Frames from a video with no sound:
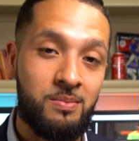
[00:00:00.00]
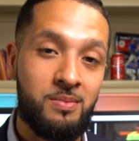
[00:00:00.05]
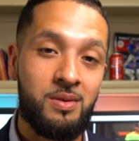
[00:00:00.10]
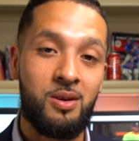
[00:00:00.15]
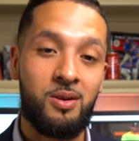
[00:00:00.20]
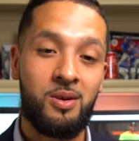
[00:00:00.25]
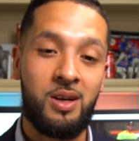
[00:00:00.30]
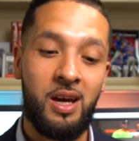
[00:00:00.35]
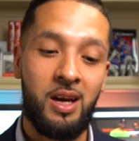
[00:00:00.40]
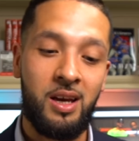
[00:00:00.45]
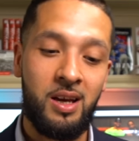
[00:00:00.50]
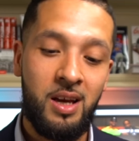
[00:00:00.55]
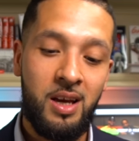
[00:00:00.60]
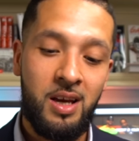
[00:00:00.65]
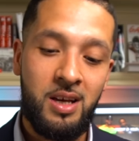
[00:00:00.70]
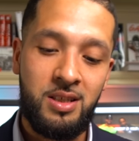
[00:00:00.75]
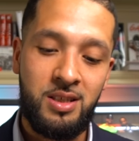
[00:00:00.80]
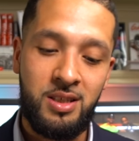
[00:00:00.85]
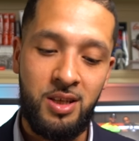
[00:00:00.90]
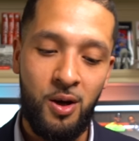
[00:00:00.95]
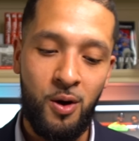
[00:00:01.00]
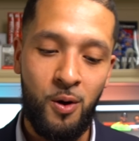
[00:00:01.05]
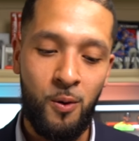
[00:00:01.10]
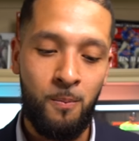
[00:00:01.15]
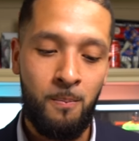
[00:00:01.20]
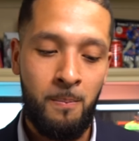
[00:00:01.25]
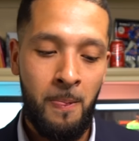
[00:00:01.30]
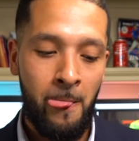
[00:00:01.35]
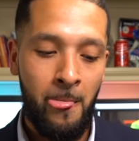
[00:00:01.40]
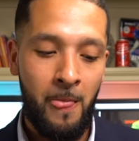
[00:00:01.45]
Okay, so
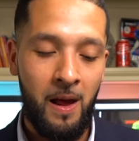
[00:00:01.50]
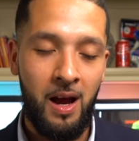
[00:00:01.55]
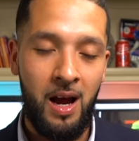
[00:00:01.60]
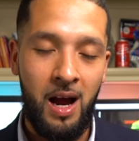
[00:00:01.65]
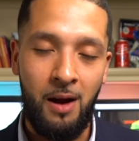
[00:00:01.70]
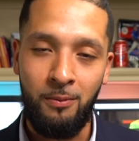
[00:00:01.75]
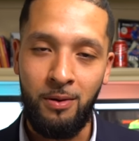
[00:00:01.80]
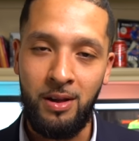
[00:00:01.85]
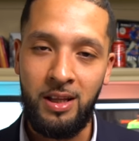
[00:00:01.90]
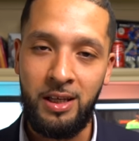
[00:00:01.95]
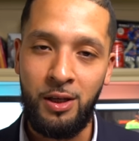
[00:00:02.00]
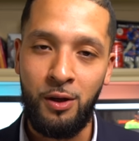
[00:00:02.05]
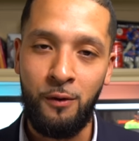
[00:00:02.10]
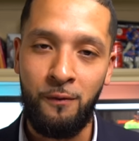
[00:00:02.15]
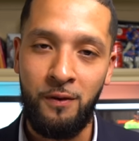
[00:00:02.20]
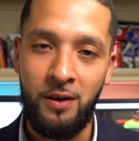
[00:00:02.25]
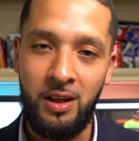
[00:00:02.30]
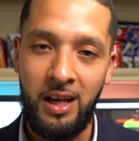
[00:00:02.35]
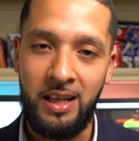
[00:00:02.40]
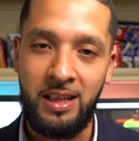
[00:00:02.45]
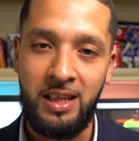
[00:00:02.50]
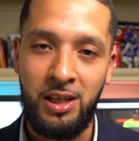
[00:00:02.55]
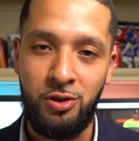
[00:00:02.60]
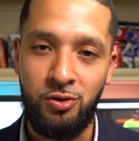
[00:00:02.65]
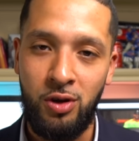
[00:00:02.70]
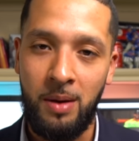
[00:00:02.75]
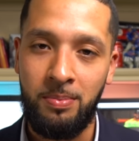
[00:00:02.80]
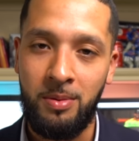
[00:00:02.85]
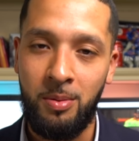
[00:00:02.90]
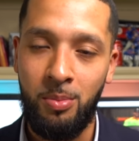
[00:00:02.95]
I really do feel like they
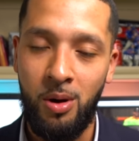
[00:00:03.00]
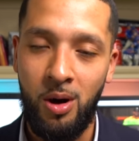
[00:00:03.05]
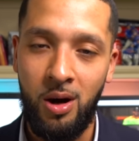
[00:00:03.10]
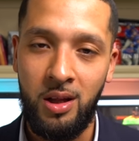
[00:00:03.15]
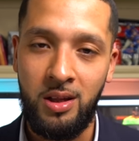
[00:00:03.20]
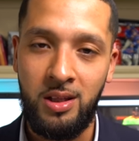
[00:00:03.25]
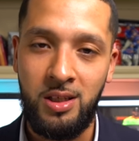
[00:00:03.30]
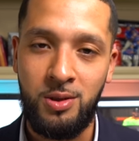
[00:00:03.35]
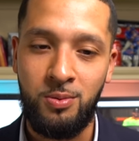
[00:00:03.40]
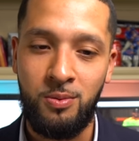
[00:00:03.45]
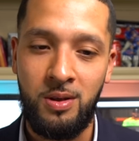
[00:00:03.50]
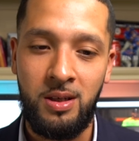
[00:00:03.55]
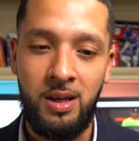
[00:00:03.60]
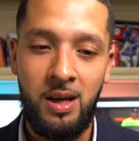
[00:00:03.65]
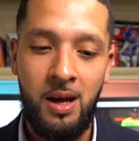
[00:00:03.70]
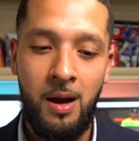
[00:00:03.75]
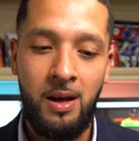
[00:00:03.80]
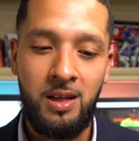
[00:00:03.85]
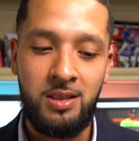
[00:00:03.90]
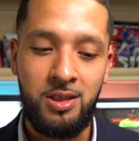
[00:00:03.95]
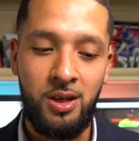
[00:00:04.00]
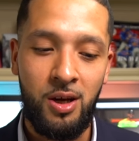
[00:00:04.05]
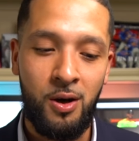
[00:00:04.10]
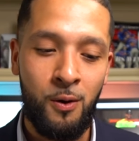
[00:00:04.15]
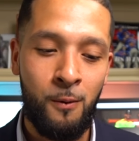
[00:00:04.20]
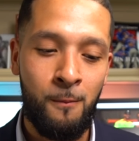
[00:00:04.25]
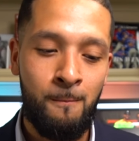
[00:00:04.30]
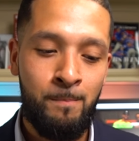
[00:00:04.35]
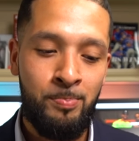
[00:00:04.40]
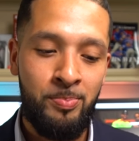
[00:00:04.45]
dropped the ball on this one.
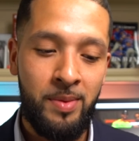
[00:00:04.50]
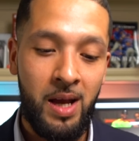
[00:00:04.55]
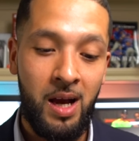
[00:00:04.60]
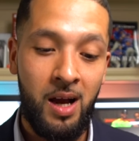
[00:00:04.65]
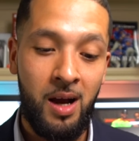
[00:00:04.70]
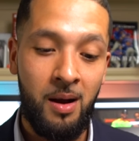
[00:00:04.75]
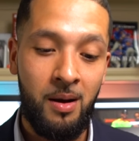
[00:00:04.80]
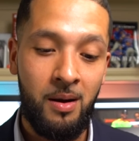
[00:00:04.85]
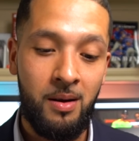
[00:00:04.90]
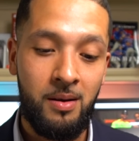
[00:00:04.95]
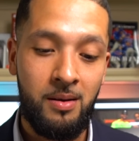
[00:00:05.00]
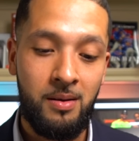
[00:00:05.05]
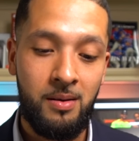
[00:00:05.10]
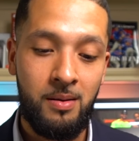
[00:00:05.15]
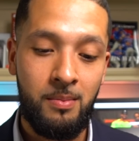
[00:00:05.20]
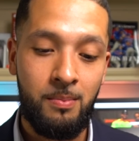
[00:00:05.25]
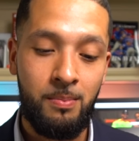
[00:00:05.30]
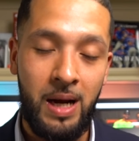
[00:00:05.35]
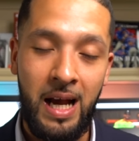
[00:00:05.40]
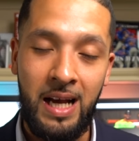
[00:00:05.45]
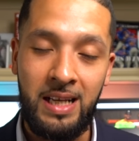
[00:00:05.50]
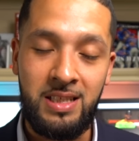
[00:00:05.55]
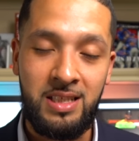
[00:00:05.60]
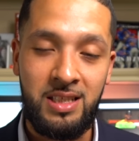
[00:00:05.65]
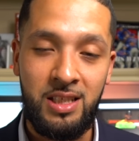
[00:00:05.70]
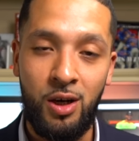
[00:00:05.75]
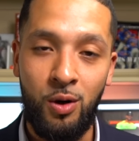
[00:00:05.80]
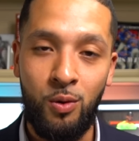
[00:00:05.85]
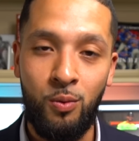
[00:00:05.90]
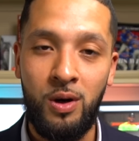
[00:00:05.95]
So but I
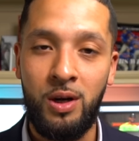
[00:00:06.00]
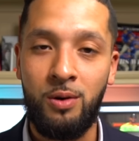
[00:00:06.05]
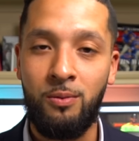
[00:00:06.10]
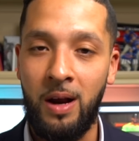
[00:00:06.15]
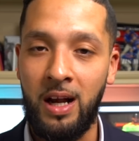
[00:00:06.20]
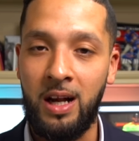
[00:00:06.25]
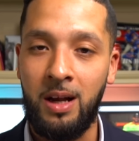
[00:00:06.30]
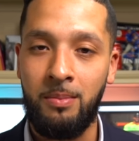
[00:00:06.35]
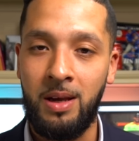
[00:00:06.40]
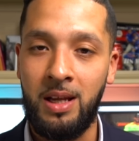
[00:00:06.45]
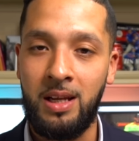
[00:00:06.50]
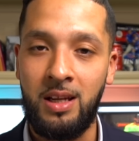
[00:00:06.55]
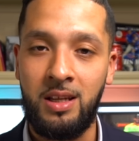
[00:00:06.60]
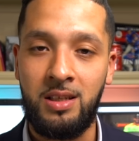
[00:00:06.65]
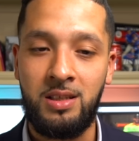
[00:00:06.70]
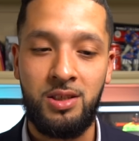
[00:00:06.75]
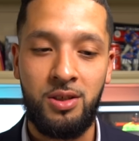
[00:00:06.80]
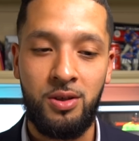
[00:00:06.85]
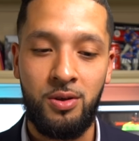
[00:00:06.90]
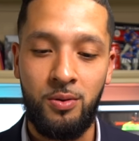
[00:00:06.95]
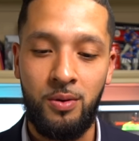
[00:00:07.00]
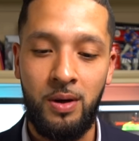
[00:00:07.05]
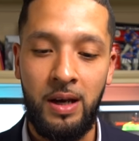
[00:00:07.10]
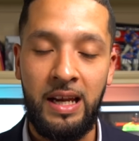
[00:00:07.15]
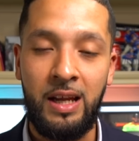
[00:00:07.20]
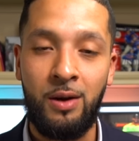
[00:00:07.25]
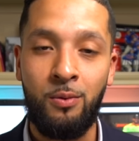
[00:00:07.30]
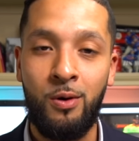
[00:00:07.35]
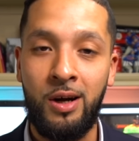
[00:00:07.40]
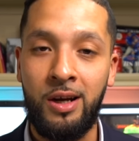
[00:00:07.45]
still would recommend it to
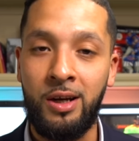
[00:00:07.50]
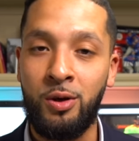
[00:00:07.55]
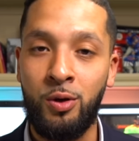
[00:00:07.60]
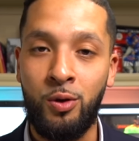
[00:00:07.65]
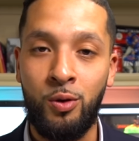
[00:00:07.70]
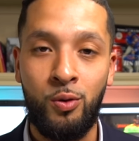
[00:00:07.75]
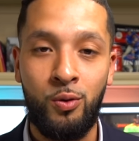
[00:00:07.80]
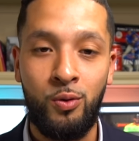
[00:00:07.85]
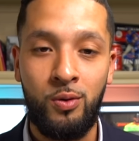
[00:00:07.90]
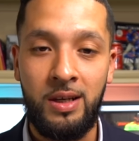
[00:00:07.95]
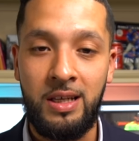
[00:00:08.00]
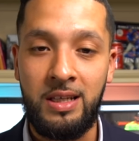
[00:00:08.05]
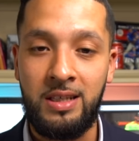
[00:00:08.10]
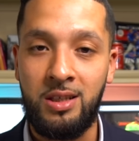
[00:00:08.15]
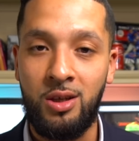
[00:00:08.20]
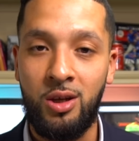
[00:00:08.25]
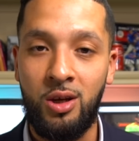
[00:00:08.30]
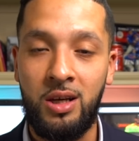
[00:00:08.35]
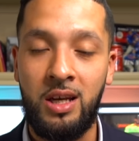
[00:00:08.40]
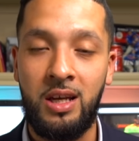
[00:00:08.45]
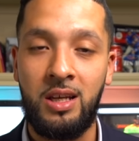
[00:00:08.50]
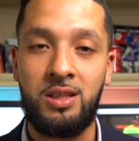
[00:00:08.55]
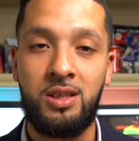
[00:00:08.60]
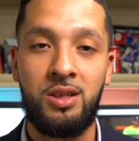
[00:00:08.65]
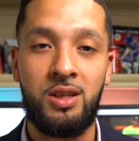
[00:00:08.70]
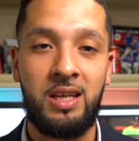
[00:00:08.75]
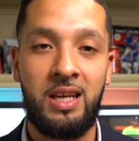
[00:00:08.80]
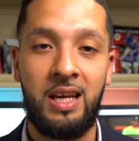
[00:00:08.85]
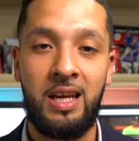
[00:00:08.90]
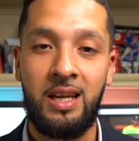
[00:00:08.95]
anyone who is looking to
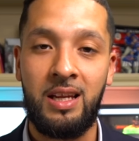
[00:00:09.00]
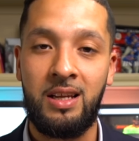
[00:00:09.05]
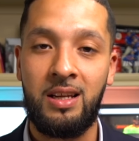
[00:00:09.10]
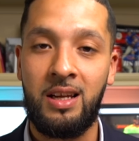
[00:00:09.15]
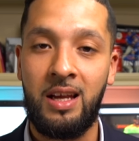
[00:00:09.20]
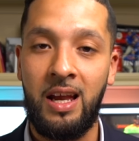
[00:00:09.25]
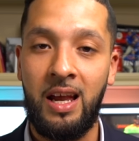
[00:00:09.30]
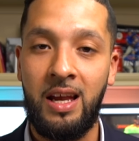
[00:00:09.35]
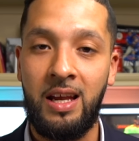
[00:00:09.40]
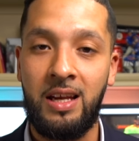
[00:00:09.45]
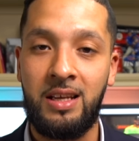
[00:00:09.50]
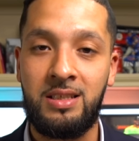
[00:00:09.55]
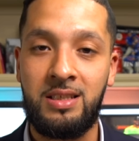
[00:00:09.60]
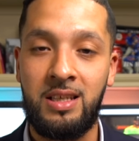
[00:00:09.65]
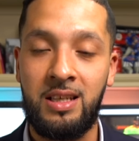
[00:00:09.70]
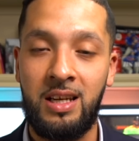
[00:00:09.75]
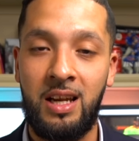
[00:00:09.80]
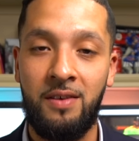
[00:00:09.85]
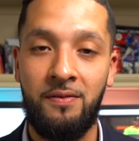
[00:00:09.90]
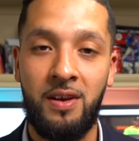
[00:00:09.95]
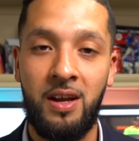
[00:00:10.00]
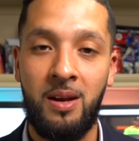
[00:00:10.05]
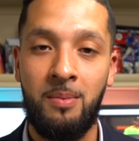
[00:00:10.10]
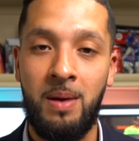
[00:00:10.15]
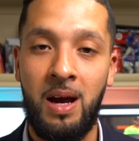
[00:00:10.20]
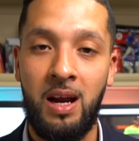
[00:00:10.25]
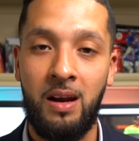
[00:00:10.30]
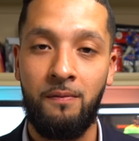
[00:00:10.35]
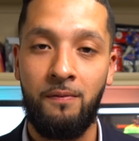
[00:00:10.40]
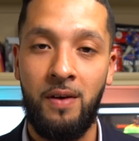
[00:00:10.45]
get a significant
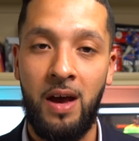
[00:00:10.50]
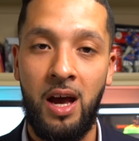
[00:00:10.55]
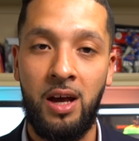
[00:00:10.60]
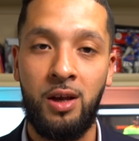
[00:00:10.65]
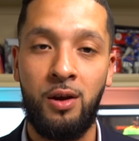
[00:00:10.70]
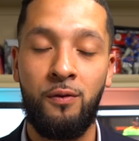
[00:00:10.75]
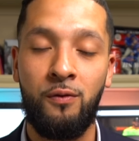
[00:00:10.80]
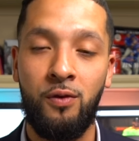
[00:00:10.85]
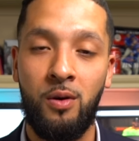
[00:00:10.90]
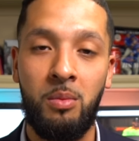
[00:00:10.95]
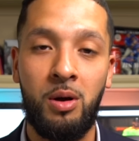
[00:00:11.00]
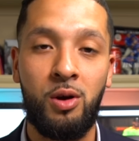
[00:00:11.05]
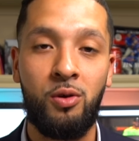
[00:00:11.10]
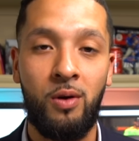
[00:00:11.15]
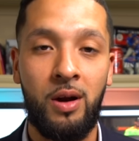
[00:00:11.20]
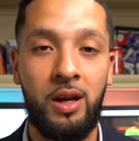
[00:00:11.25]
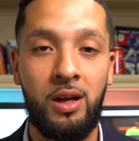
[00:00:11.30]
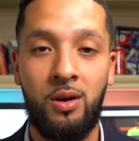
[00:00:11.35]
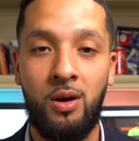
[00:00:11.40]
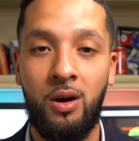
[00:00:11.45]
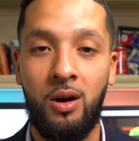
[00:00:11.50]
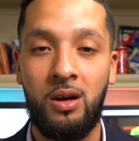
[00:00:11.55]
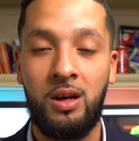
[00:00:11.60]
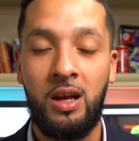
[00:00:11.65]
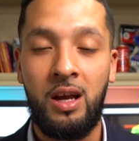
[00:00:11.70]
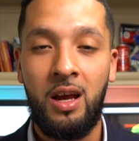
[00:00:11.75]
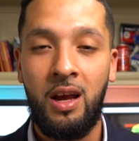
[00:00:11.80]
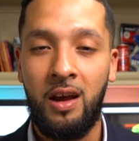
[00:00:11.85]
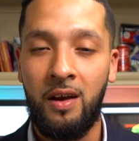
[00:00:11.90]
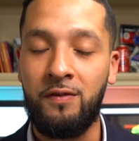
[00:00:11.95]
amount of value from a credit card
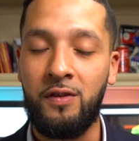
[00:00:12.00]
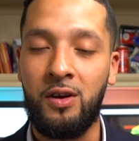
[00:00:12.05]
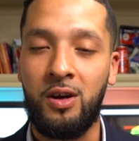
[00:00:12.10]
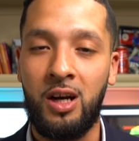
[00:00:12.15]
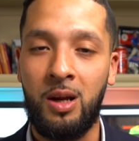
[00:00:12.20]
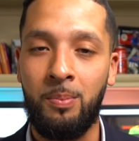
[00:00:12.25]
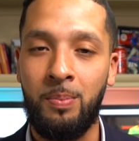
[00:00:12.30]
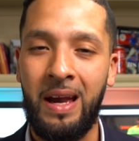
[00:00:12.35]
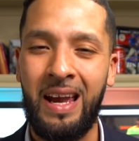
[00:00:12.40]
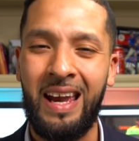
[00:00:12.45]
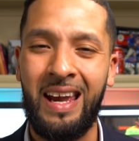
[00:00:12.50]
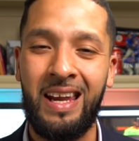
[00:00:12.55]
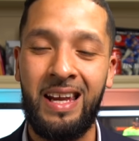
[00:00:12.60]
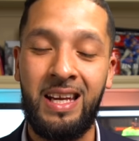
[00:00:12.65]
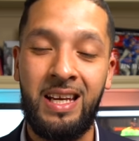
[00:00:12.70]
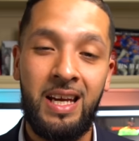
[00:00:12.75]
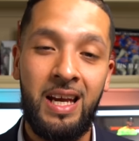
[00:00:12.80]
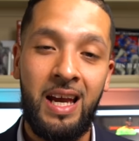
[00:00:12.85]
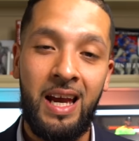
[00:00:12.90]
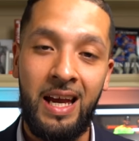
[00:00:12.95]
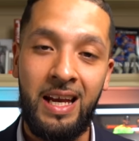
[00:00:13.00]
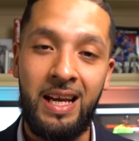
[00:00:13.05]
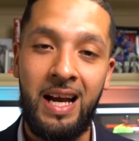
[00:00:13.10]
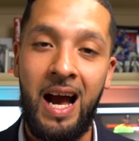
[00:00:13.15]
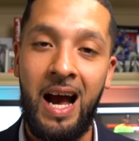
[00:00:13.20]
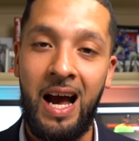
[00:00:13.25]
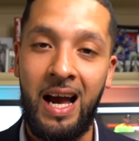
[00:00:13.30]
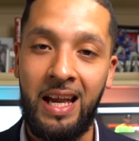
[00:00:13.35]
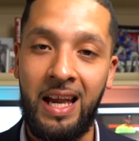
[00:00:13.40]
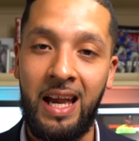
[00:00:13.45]
if they're going to pay a
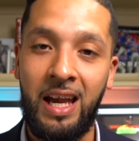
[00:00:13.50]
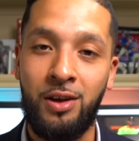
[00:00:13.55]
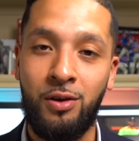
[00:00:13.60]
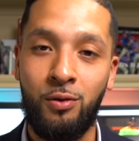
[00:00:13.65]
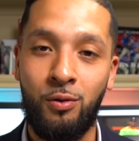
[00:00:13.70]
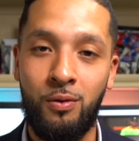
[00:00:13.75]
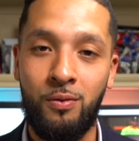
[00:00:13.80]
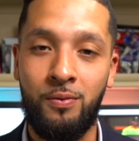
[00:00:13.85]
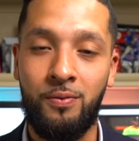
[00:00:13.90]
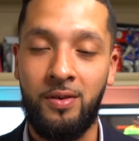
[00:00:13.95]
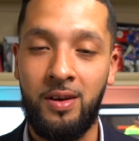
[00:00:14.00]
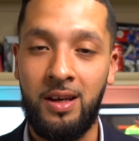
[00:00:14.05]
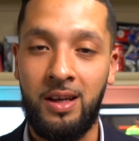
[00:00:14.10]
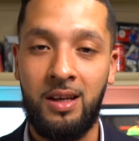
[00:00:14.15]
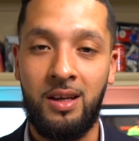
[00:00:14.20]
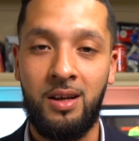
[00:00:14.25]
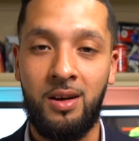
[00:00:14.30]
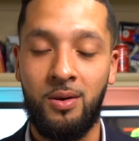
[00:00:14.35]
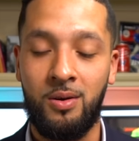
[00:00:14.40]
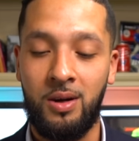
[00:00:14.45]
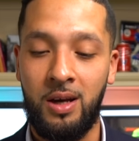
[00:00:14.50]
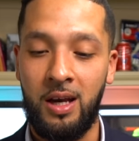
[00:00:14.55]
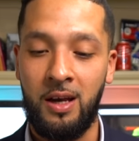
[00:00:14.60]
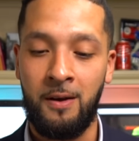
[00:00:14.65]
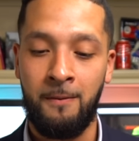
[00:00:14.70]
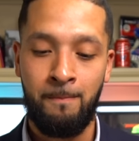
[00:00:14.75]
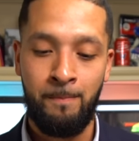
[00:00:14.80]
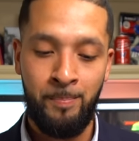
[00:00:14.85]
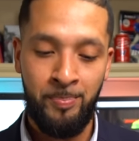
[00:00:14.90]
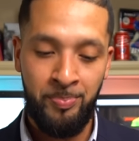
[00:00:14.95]
high annual fee, okay?